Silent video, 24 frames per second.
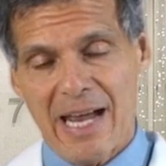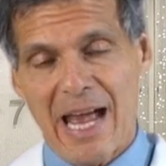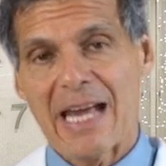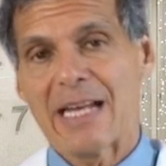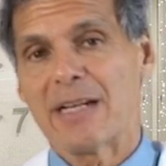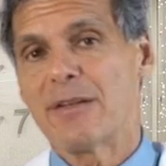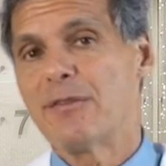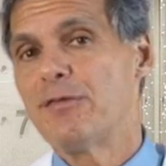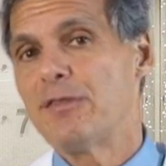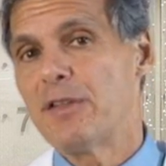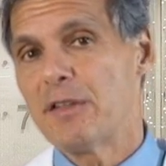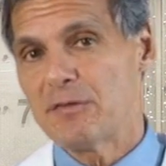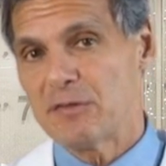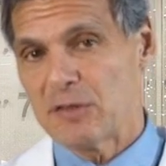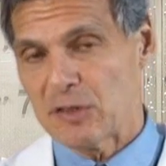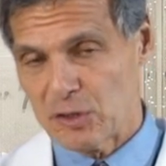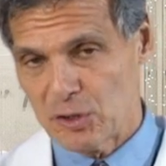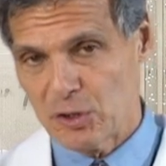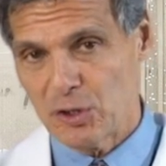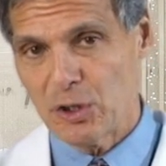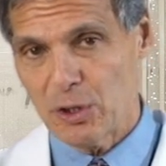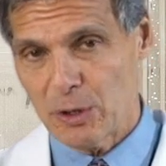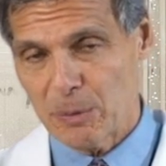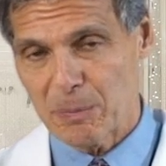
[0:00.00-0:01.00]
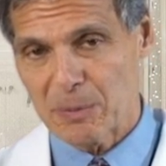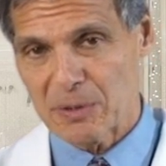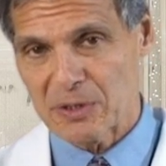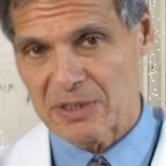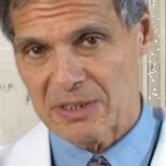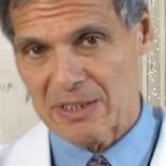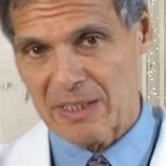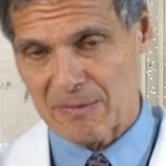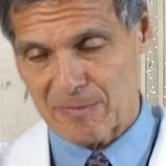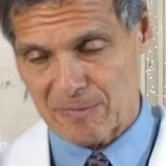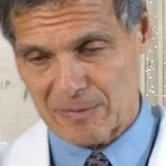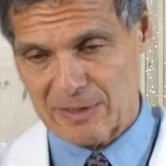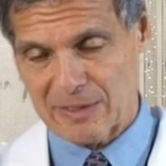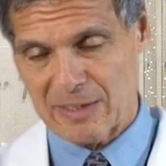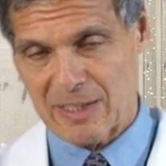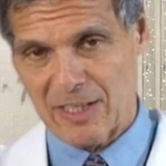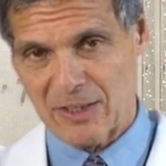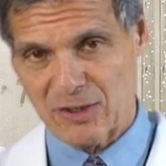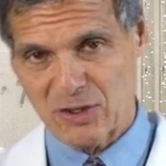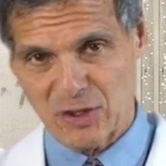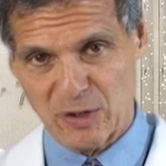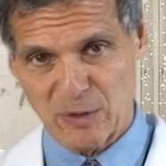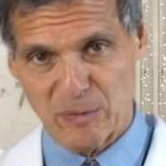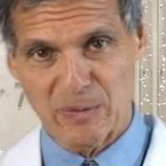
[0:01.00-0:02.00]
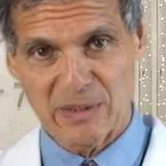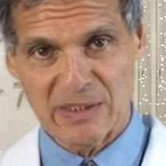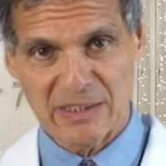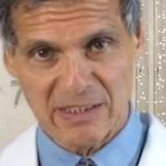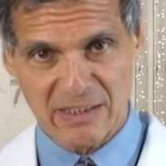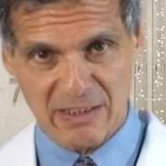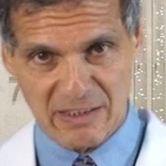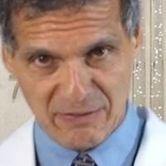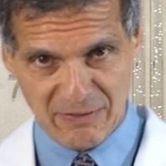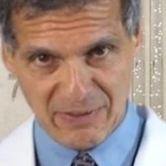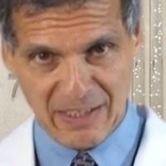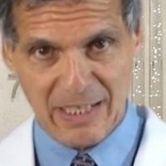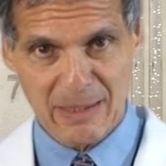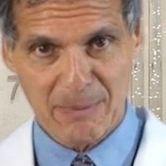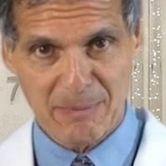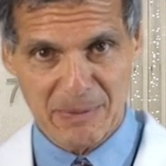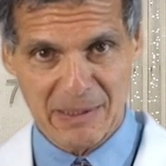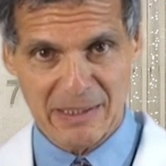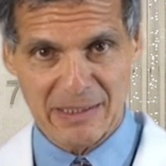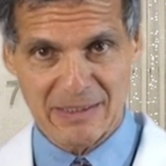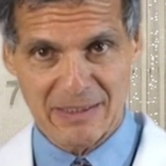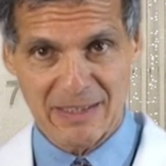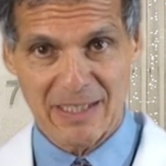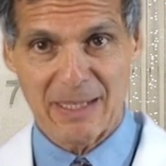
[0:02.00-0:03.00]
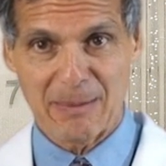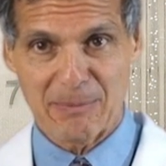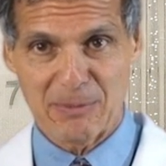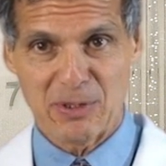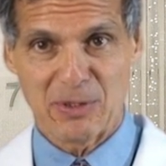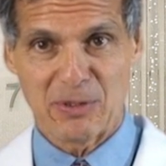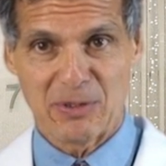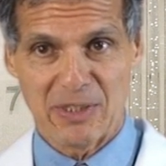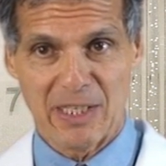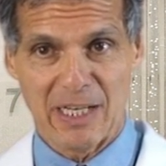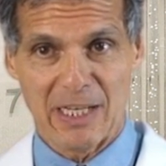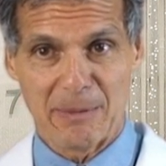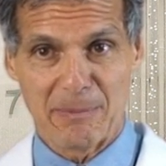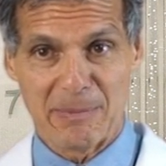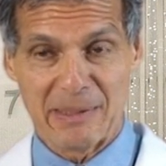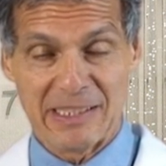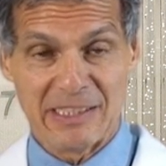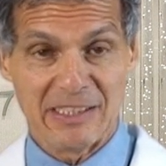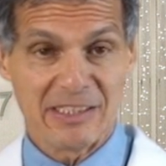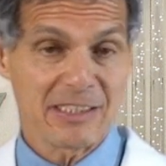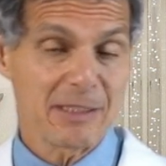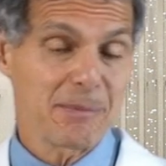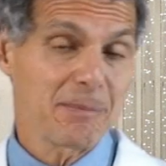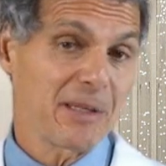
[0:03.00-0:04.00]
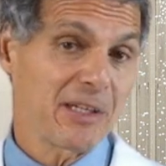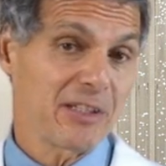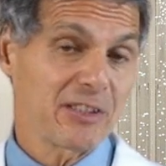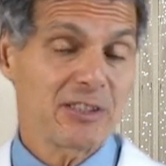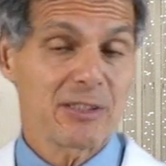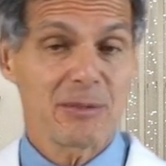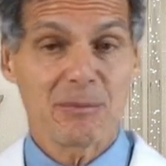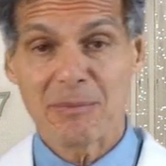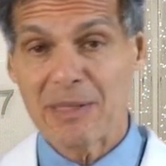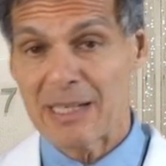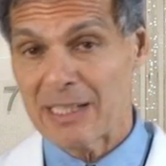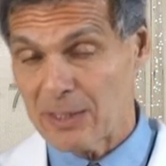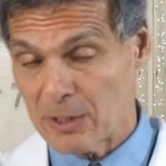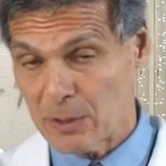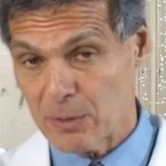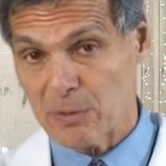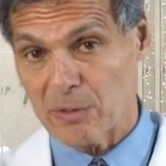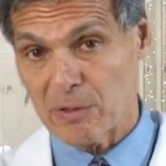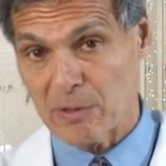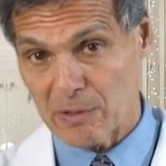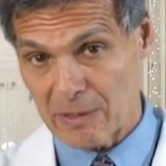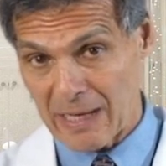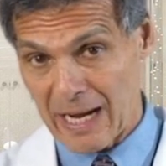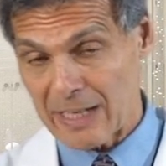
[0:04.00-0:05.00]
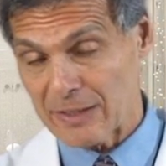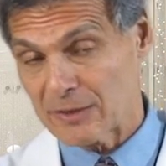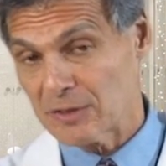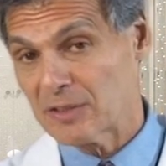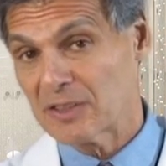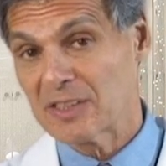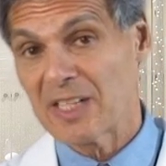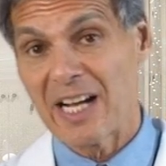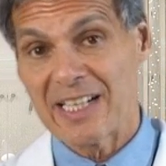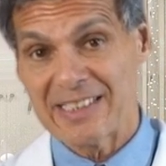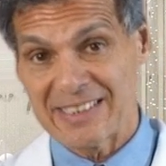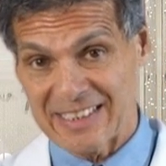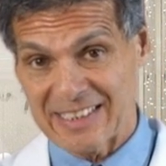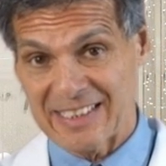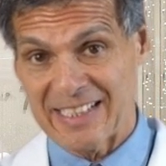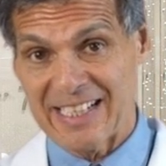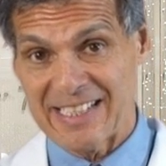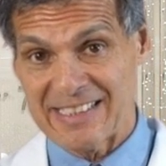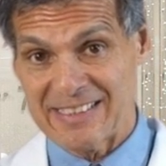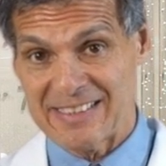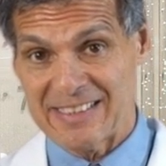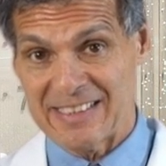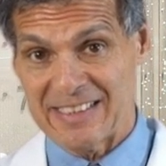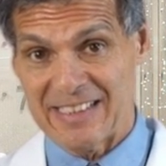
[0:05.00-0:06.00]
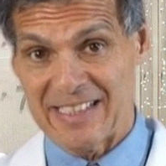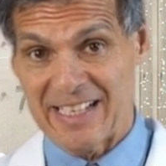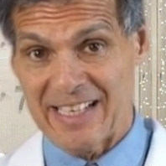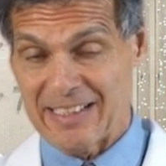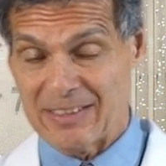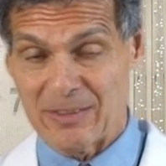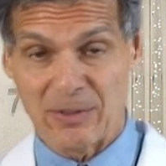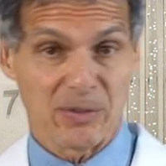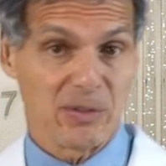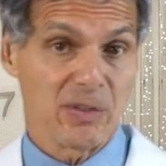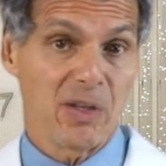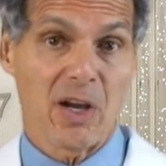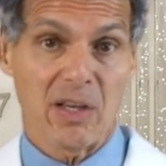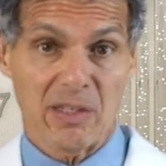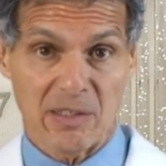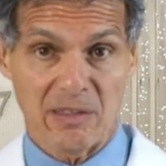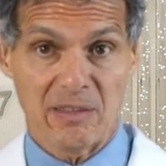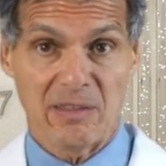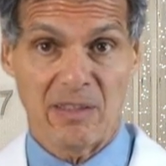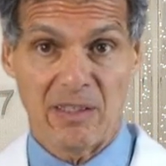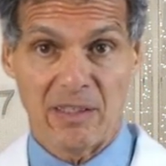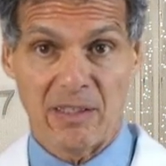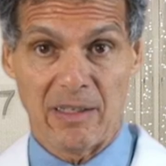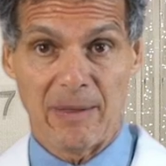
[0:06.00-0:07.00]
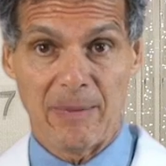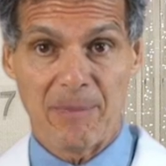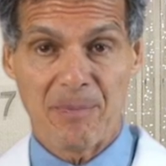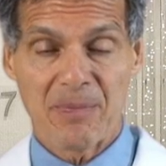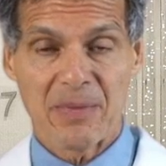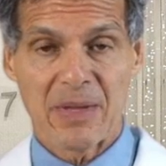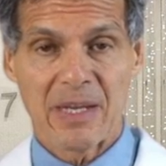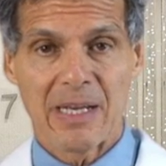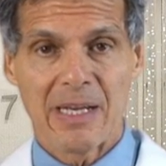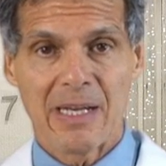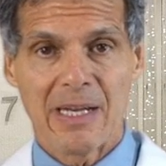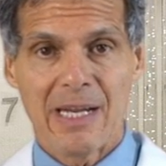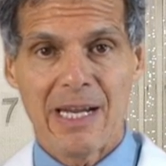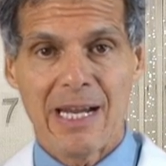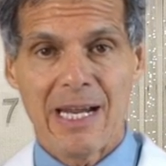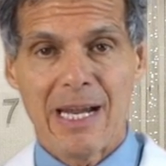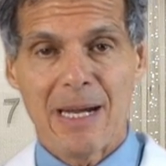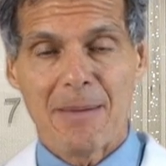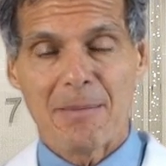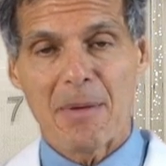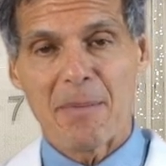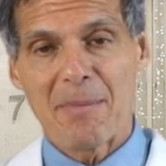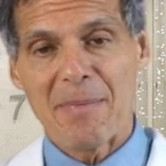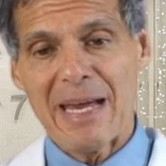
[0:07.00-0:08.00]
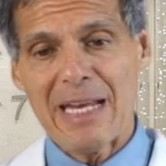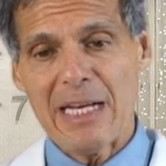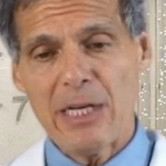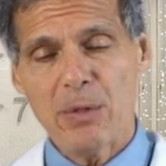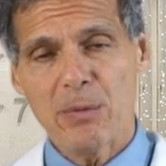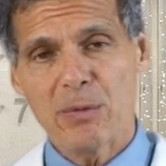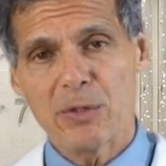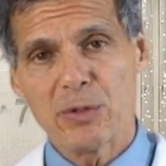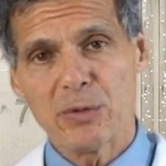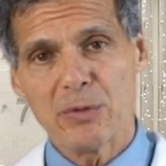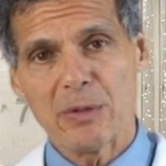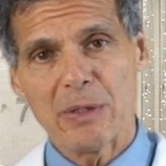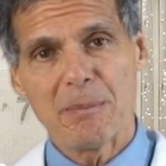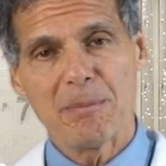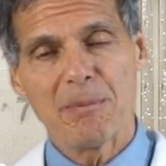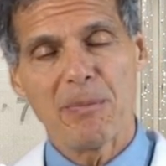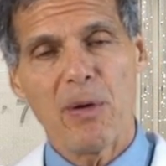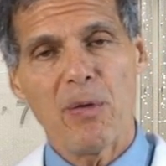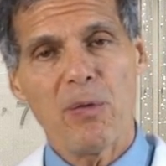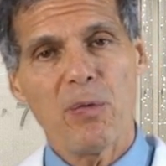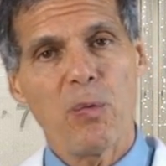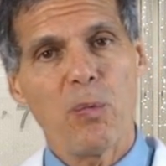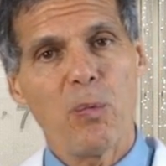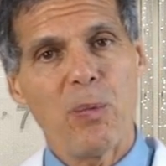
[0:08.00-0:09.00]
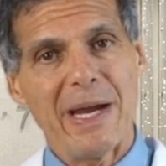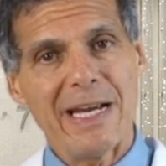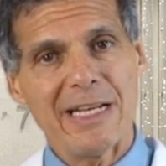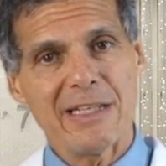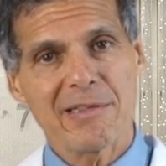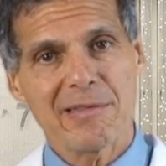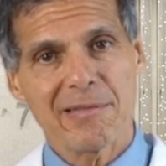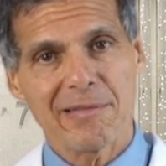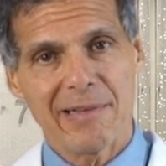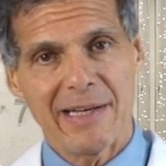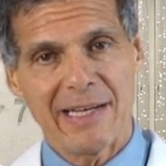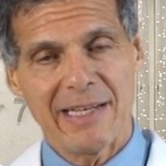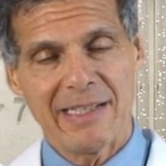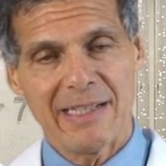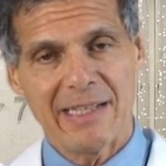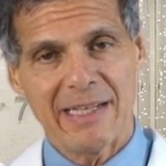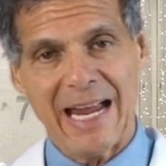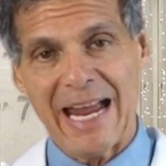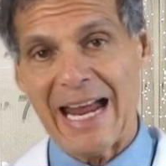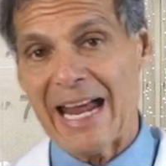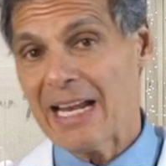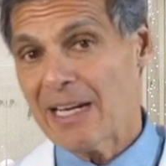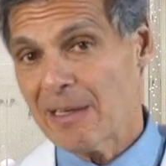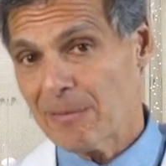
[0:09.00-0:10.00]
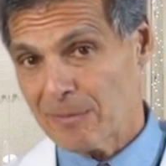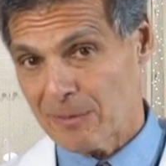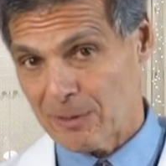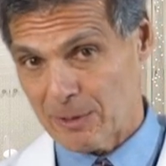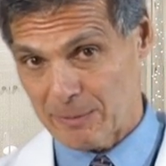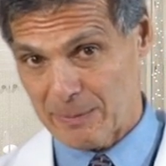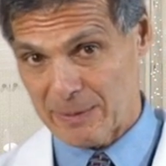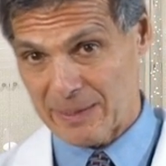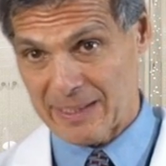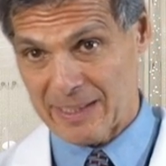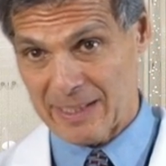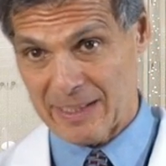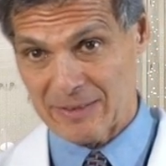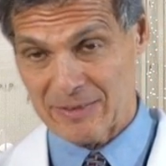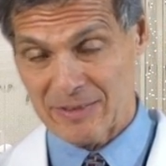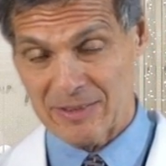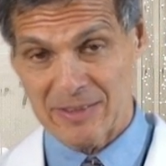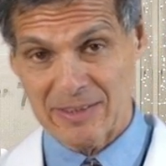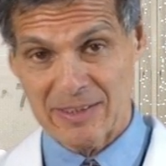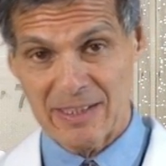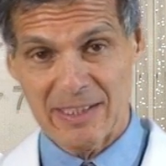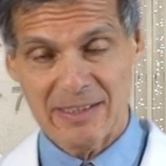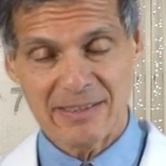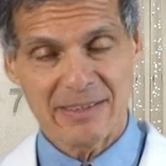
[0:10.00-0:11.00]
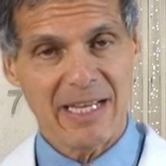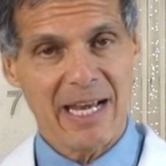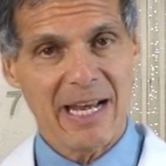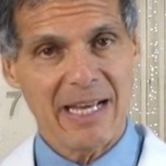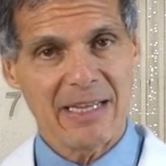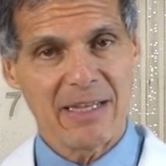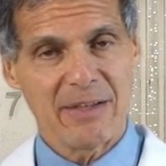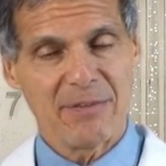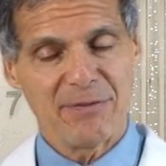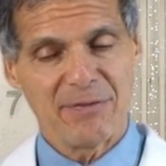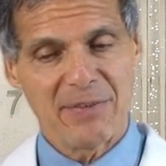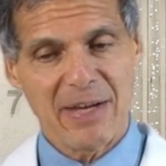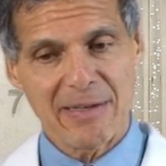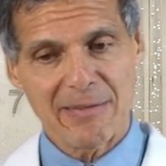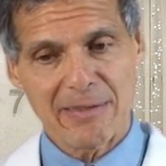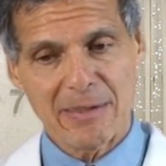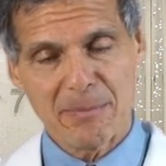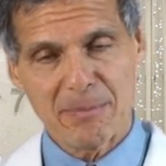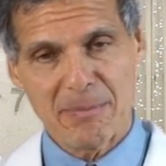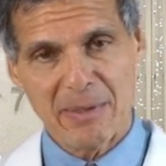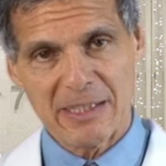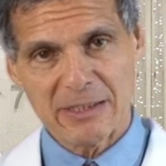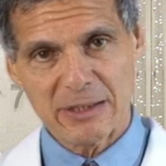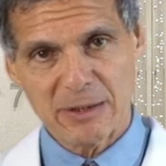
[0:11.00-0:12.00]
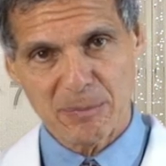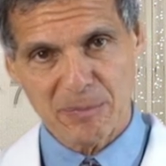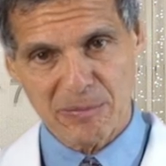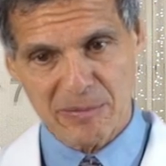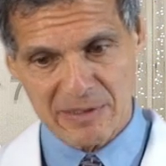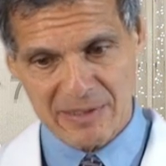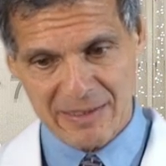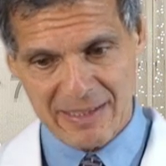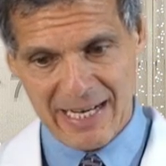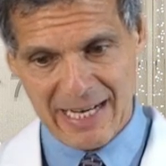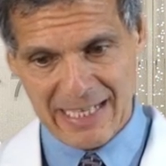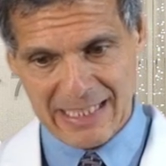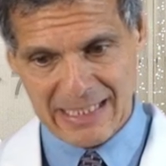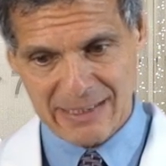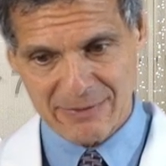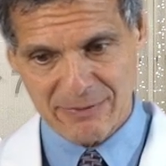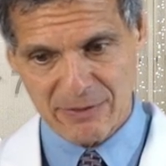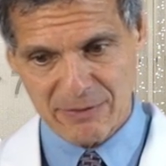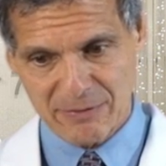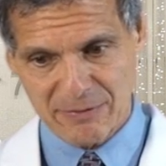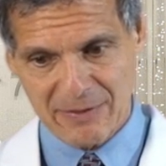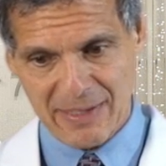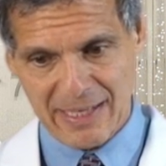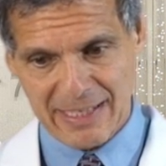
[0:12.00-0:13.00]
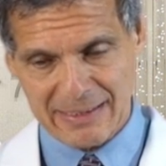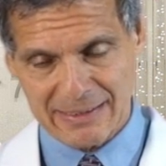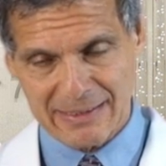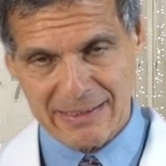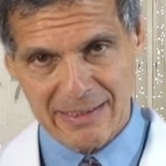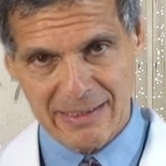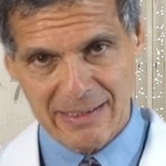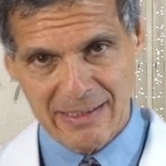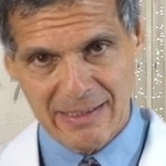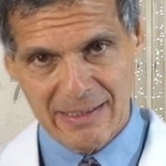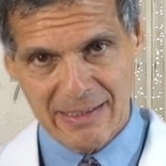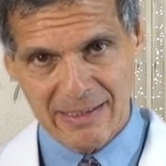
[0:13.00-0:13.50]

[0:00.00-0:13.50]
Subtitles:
had a 52% reduction in risk of developing type 2 diabetes compared to men who were exercising less than that or not at all. But men who were doing both weight training and aerobic exercise had the very best protective effect